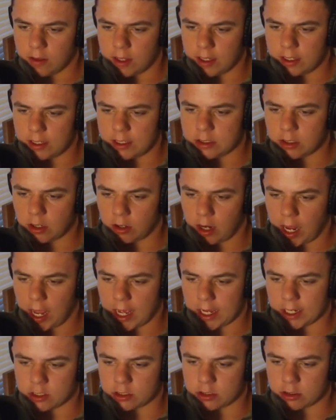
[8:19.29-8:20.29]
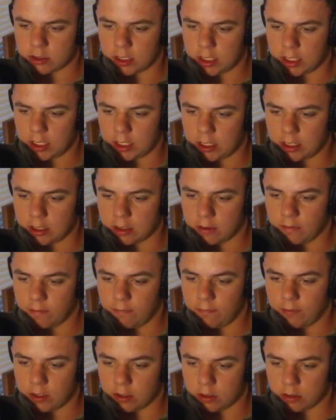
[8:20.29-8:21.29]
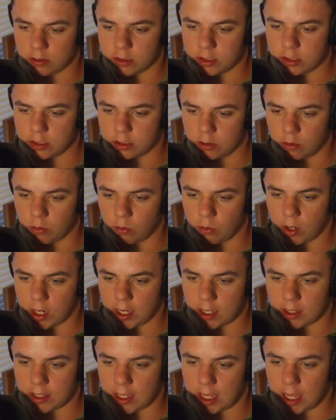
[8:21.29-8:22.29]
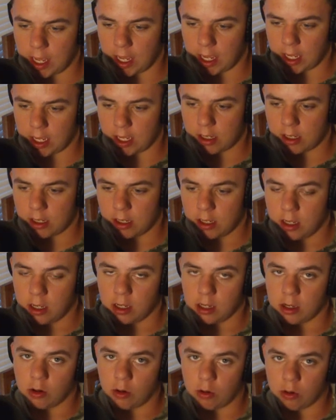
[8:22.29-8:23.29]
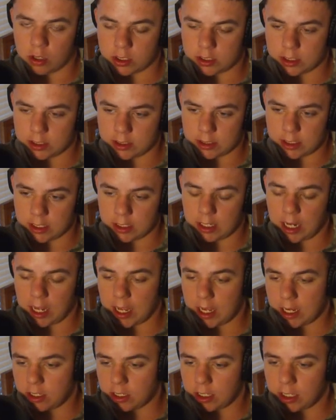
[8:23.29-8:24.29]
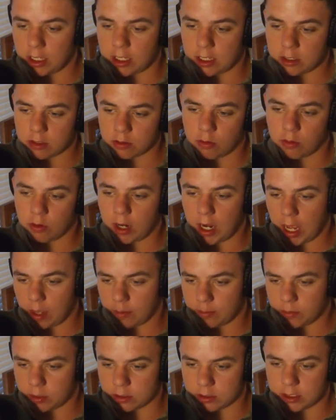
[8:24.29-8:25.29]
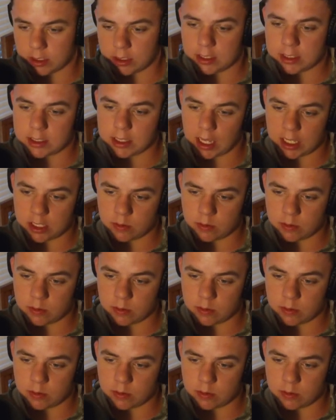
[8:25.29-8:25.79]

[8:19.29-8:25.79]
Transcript: these are actually filled with hay. Horses need hay to eat, or apples. In this